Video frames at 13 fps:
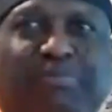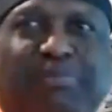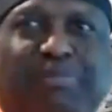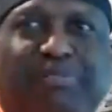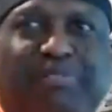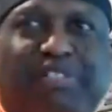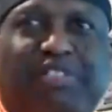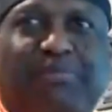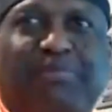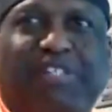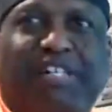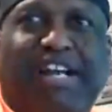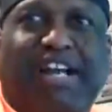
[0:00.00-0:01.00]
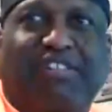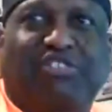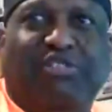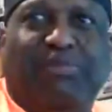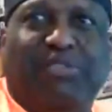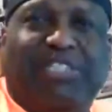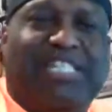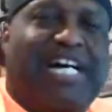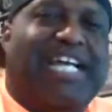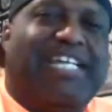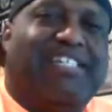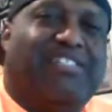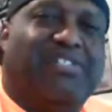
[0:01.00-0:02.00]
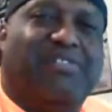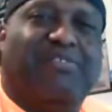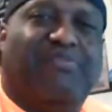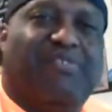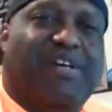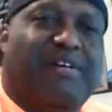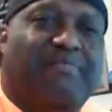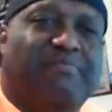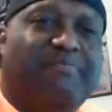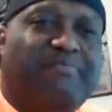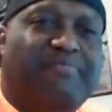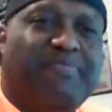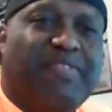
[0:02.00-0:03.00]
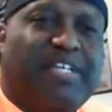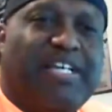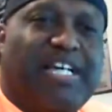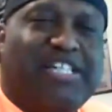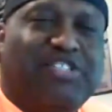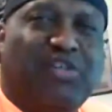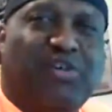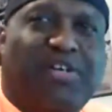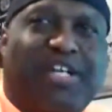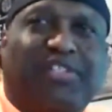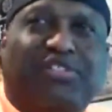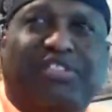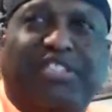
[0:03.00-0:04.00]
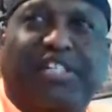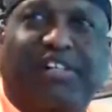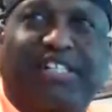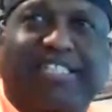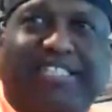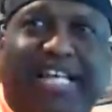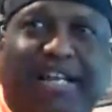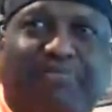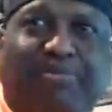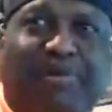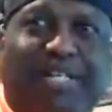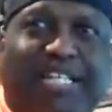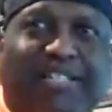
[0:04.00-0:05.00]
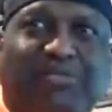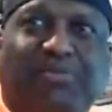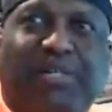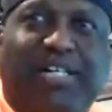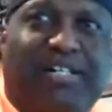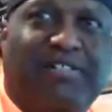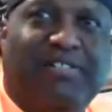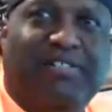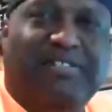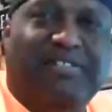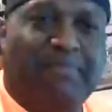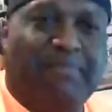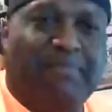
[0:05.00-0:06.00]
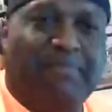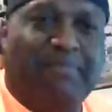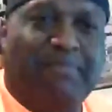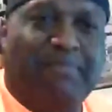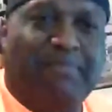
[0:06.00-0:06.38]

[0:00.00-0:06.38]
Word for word: There's some other characters supposed to tie into it from a certain other series at a point as well, upcoming.